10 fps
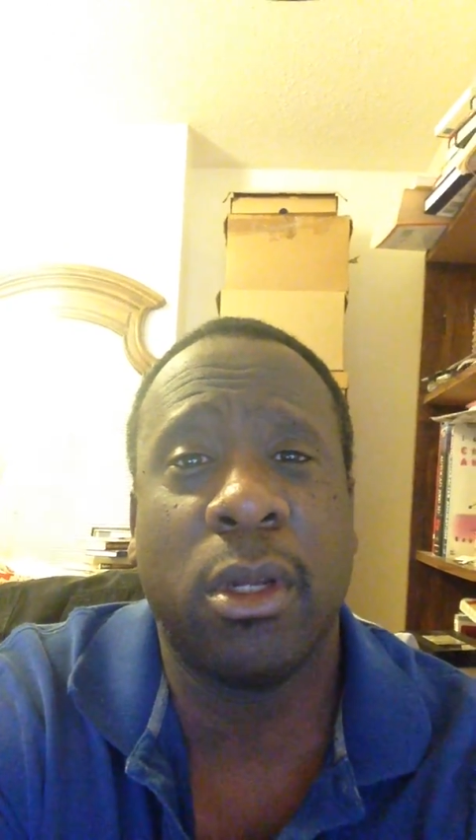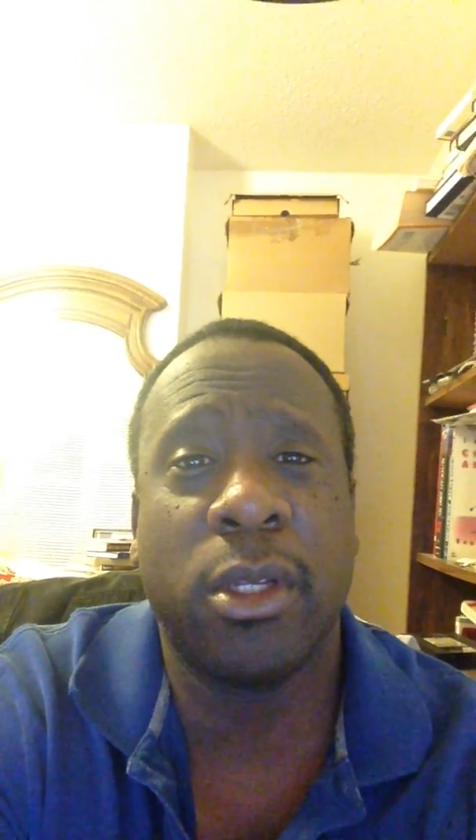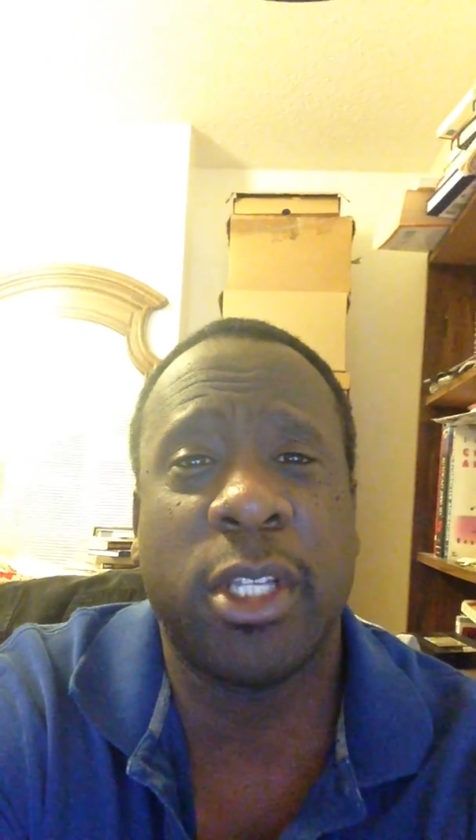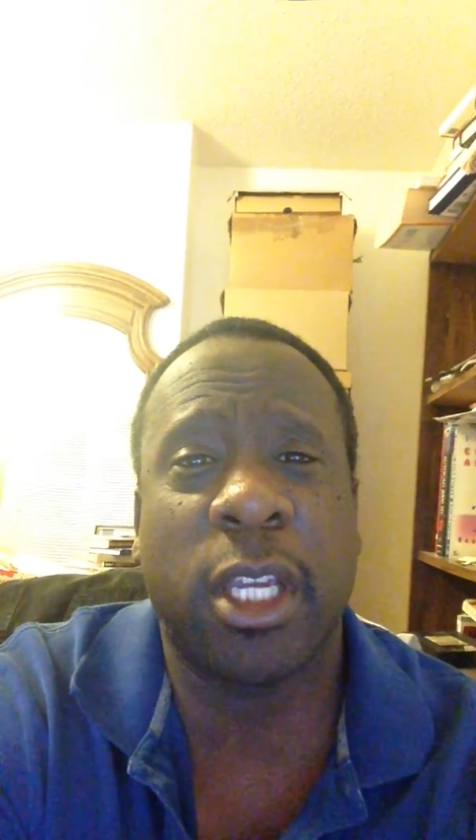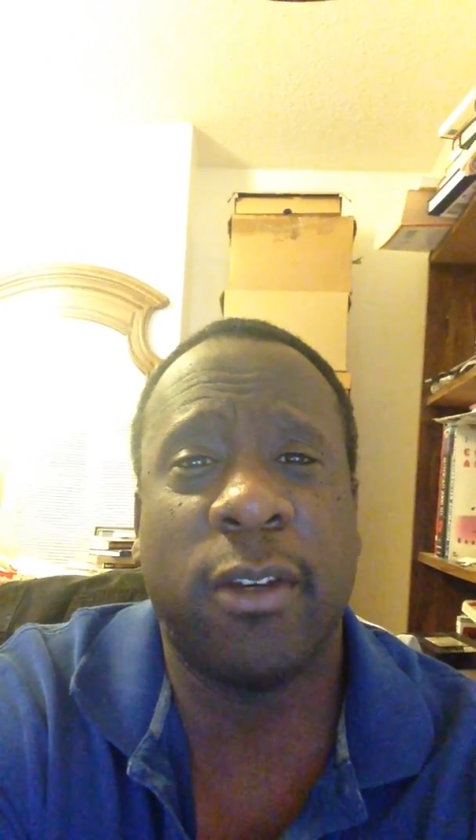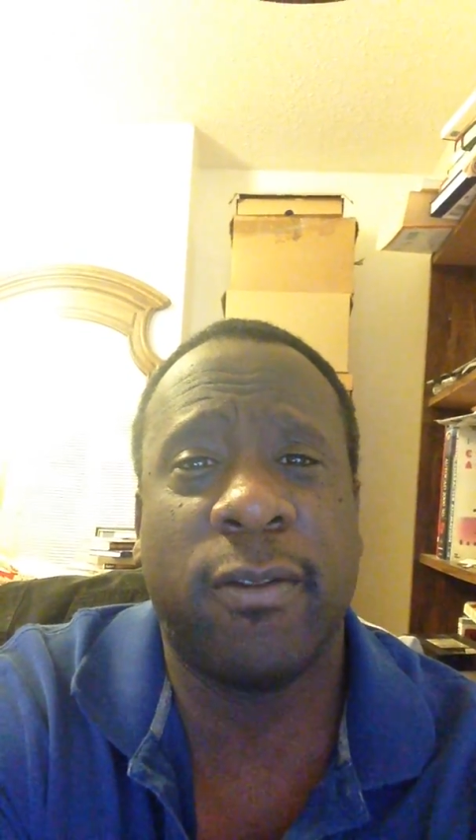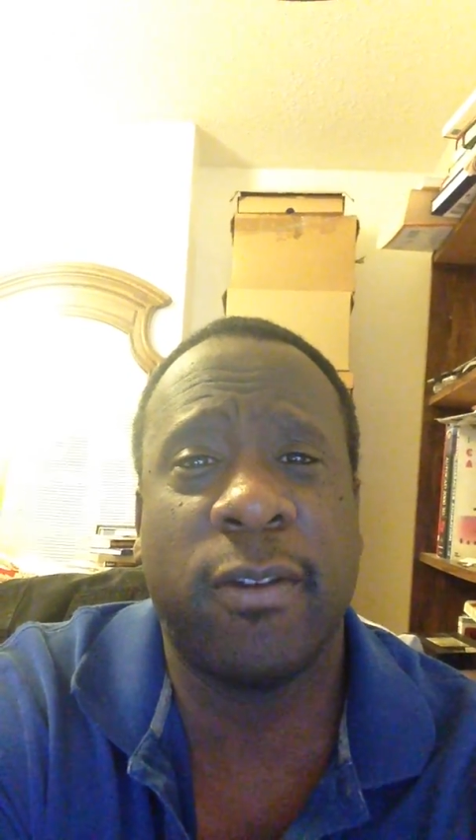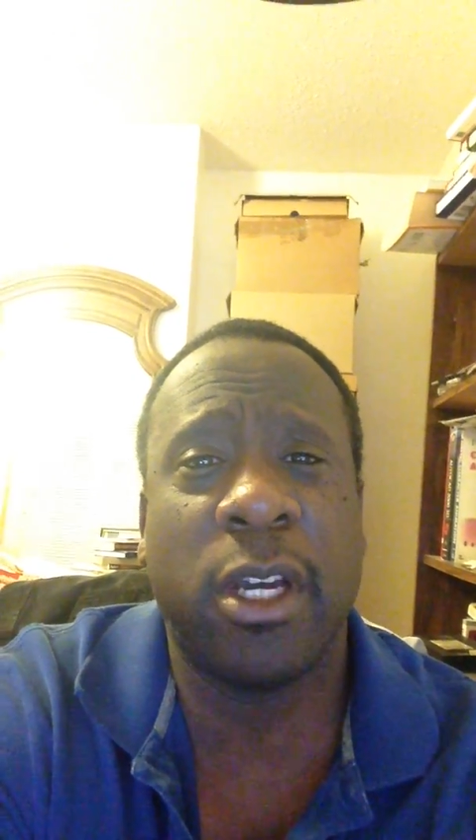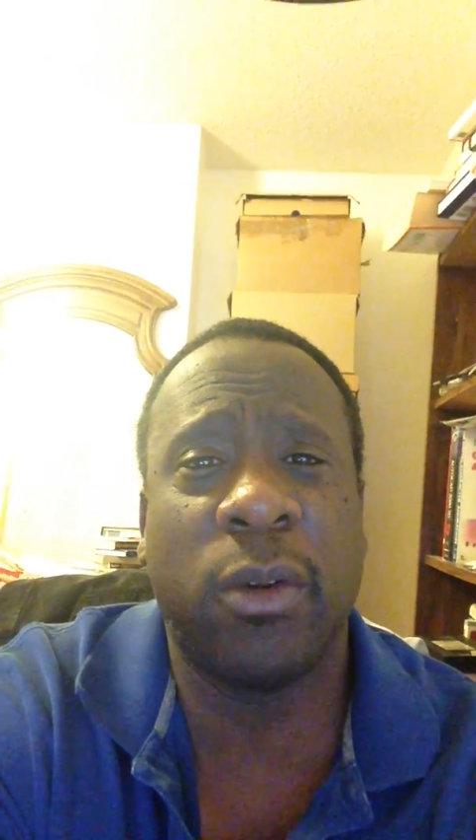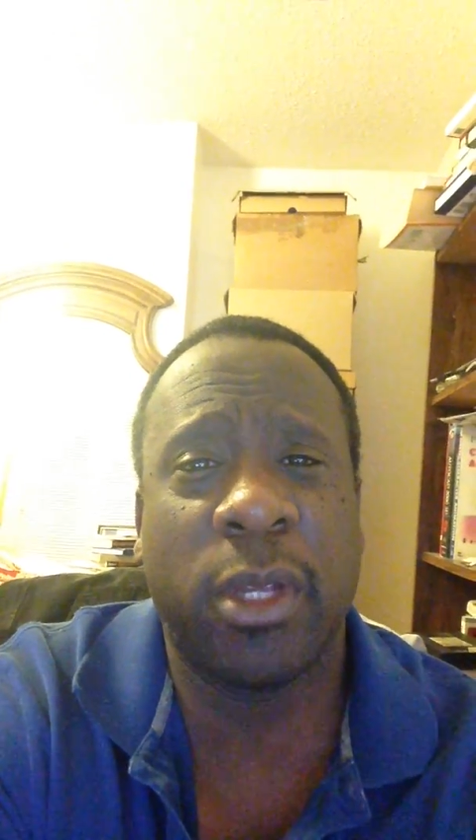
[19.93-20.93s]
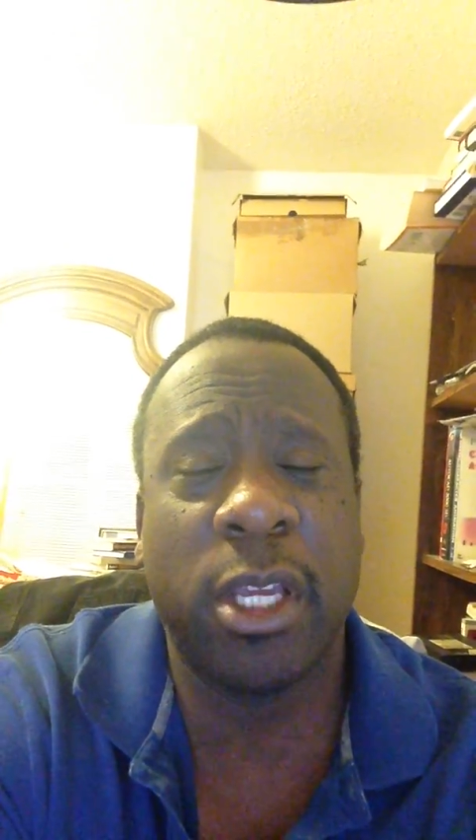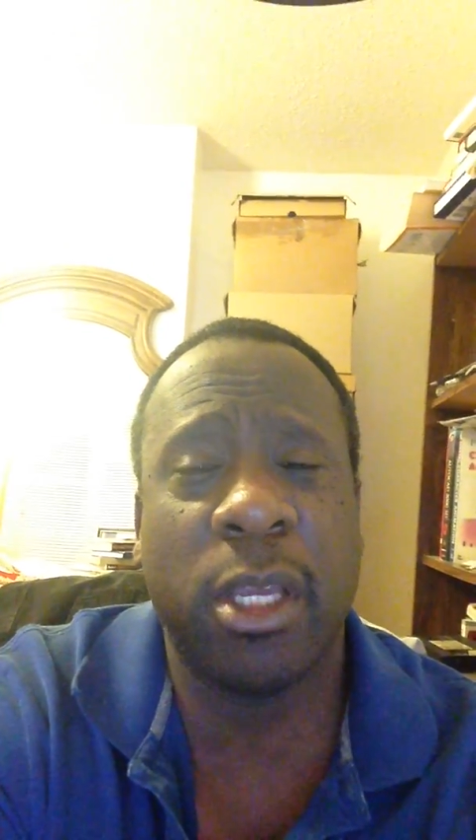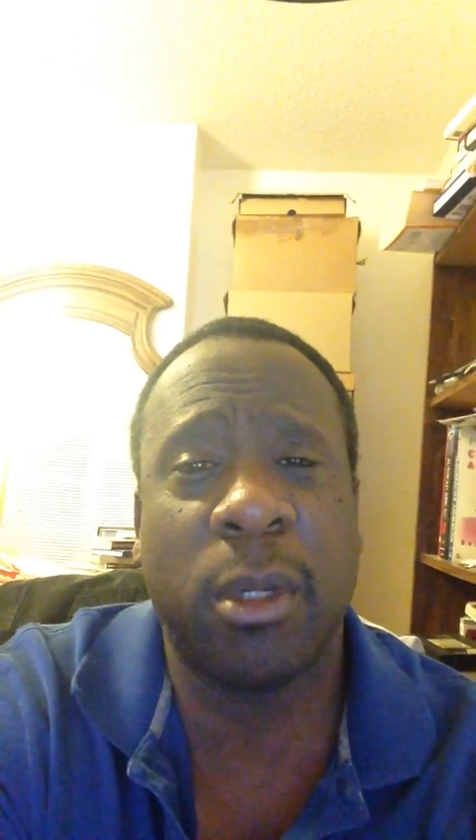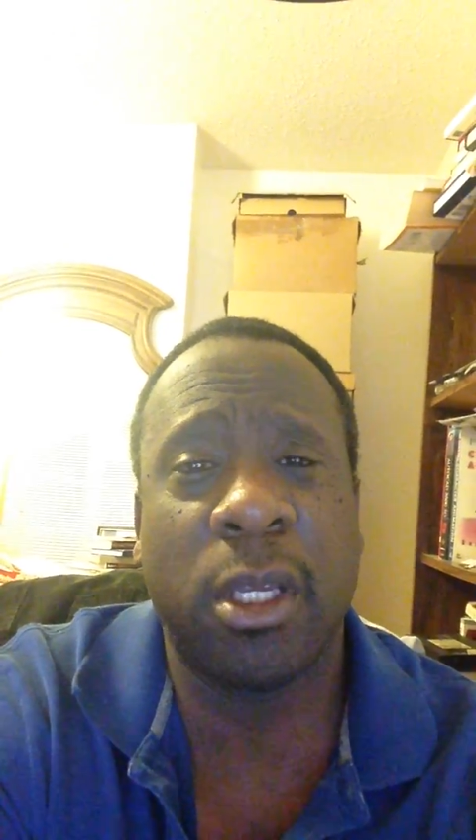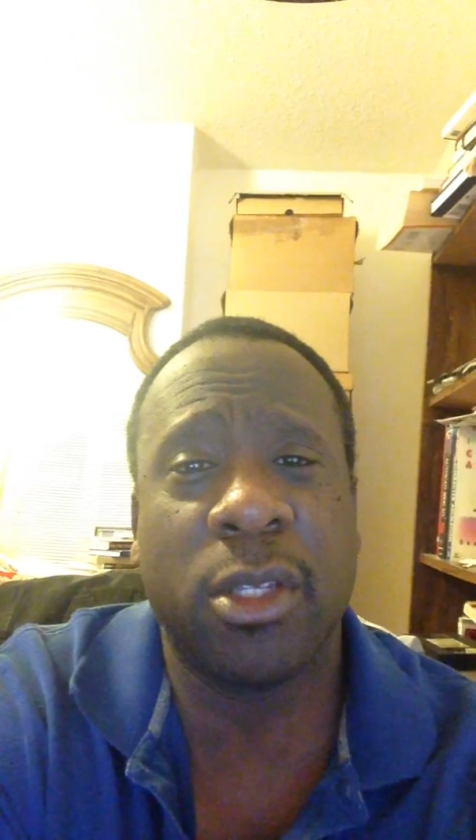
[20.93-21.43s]
second final
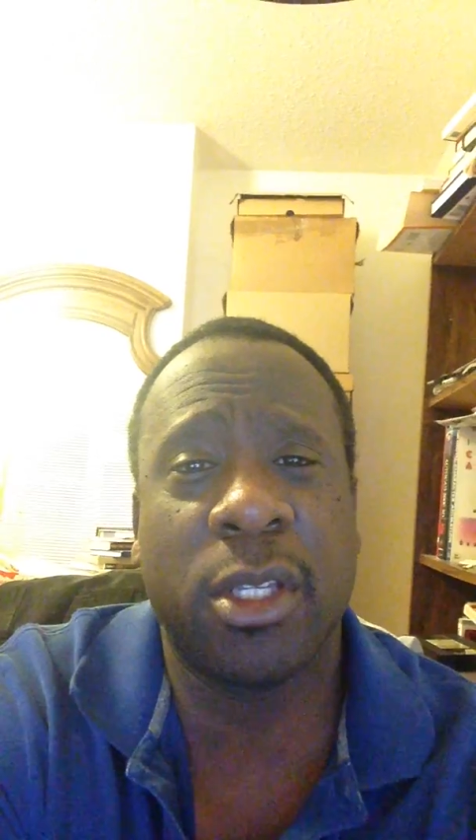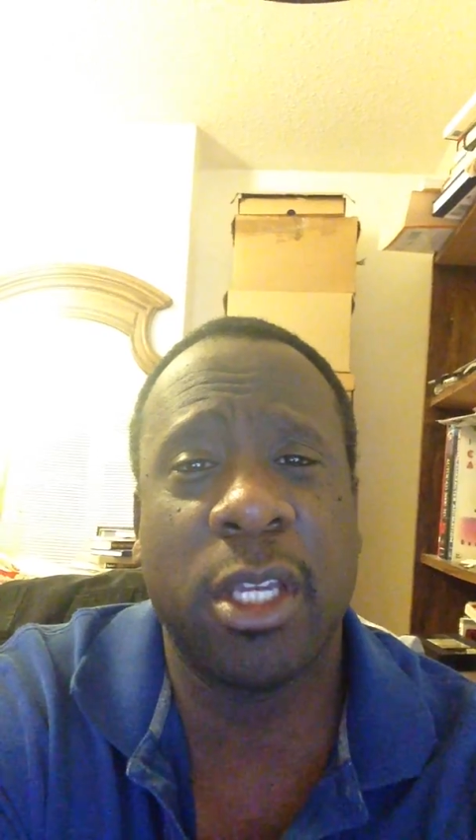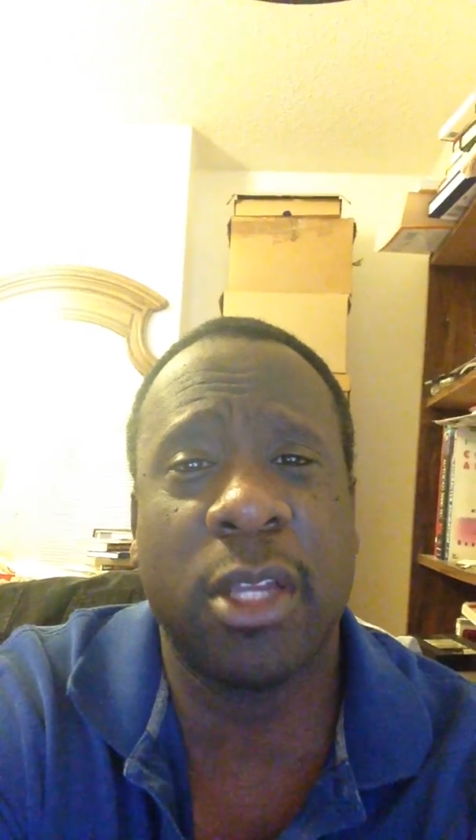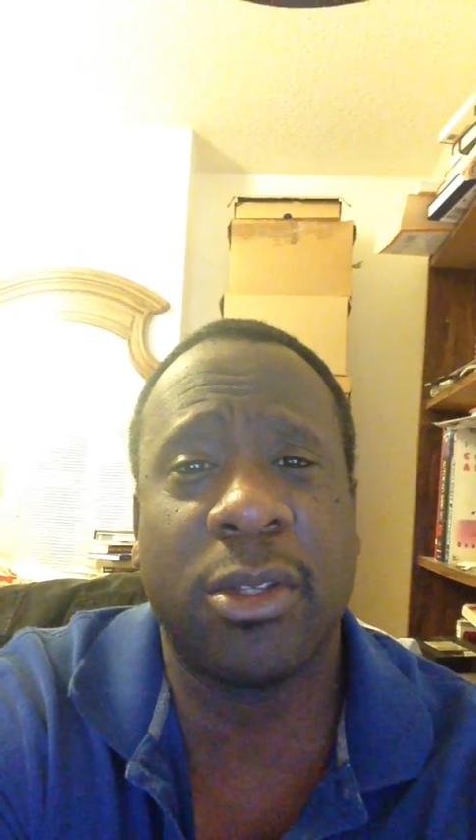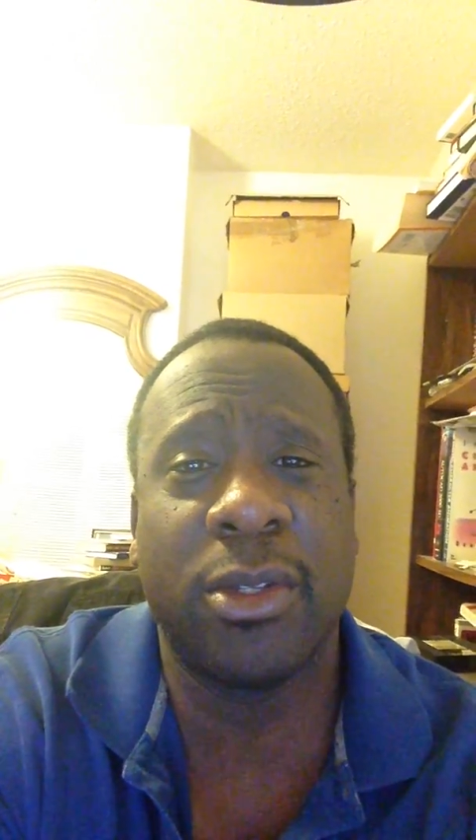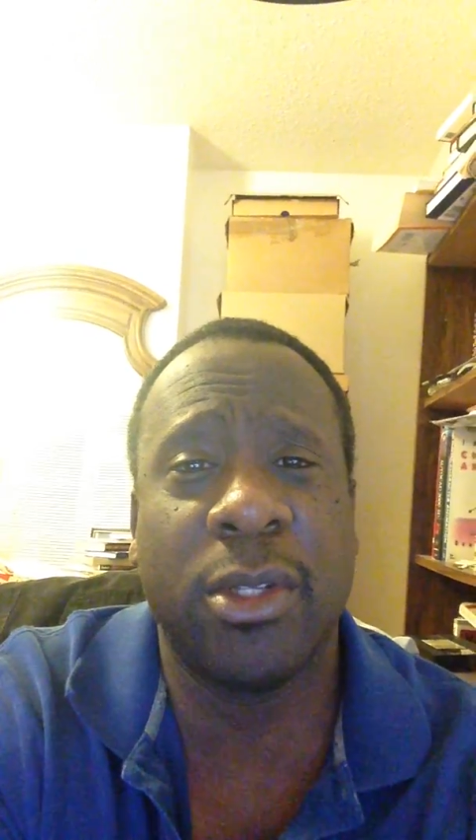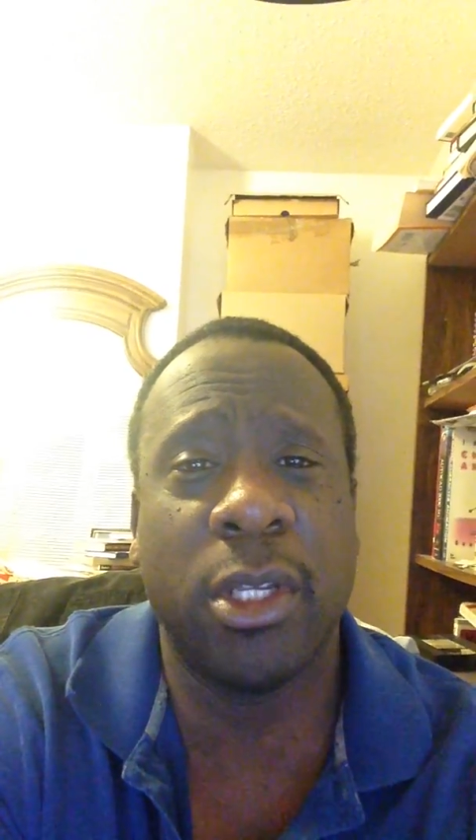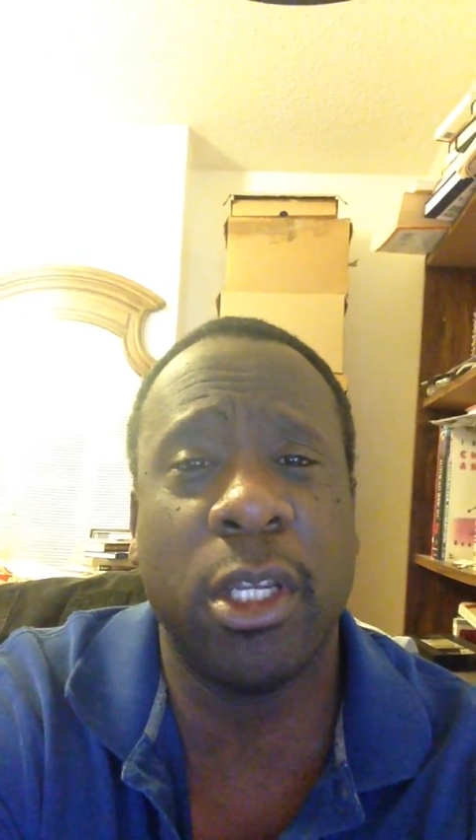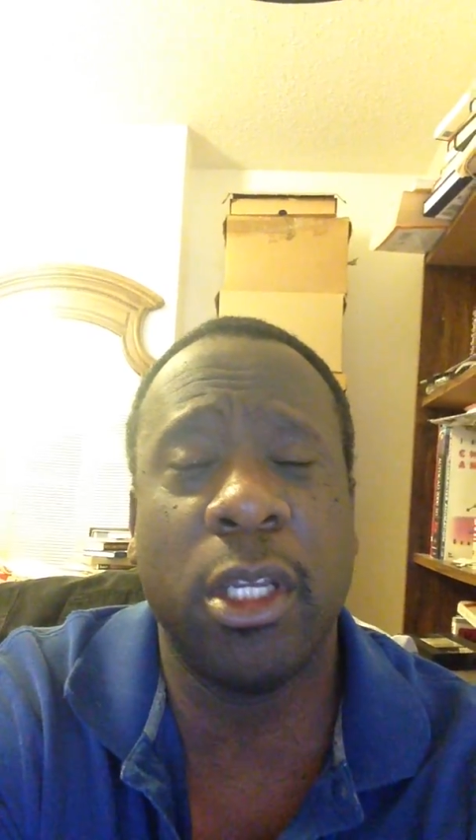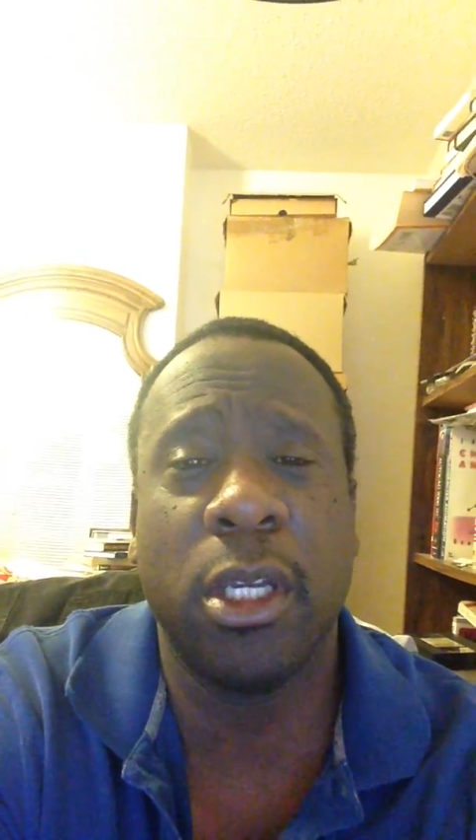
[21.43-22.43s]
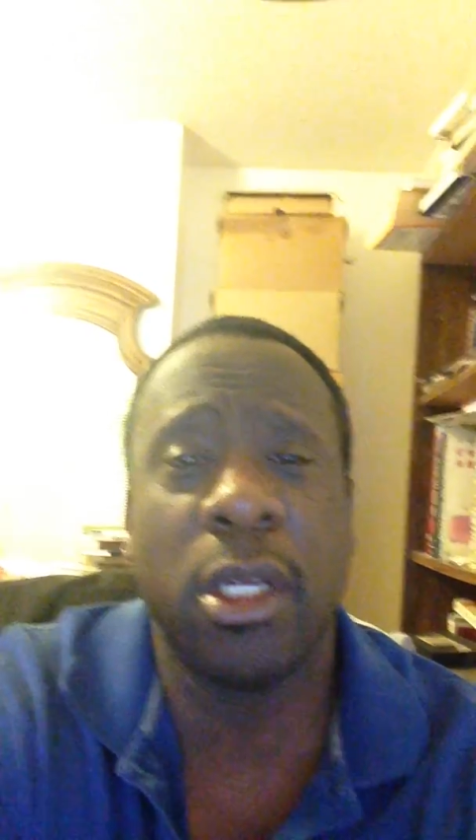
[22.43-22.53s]
game against Kansas City,